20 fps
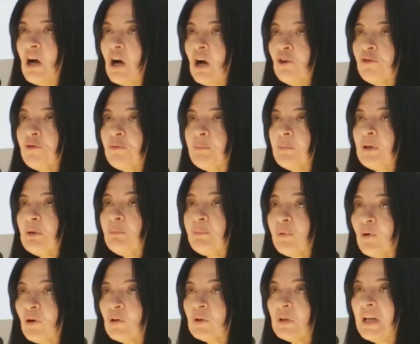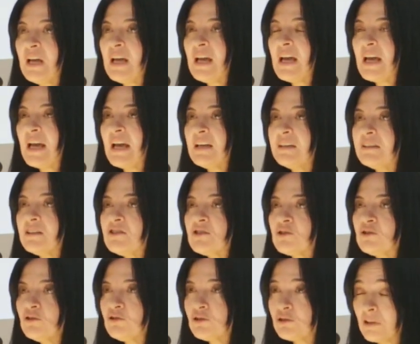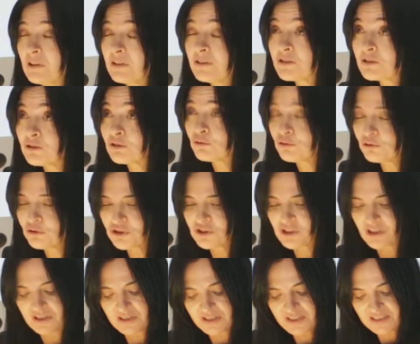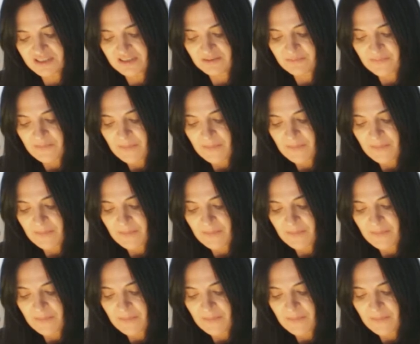of people and institutions